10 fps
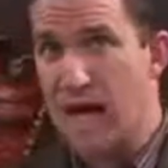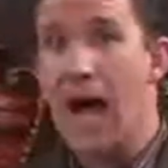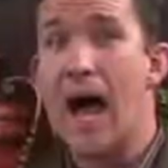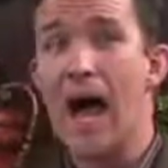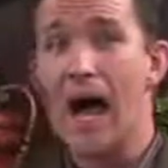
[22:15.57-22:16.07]

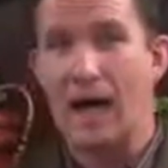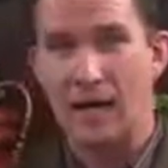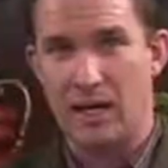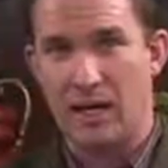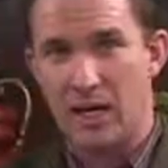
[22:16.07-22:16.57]

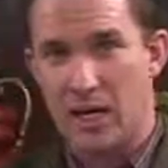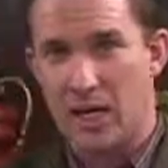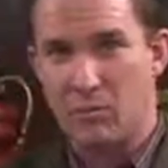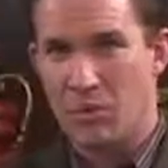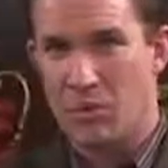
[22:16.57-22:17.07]
I
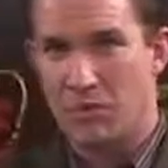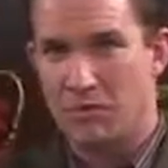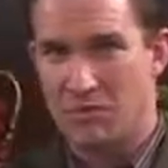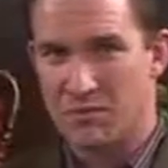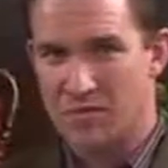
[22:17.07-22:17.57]
am pure
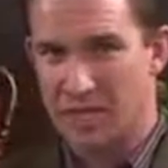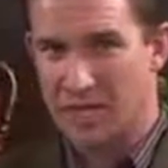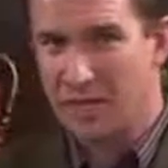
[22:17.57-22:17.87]
from sin.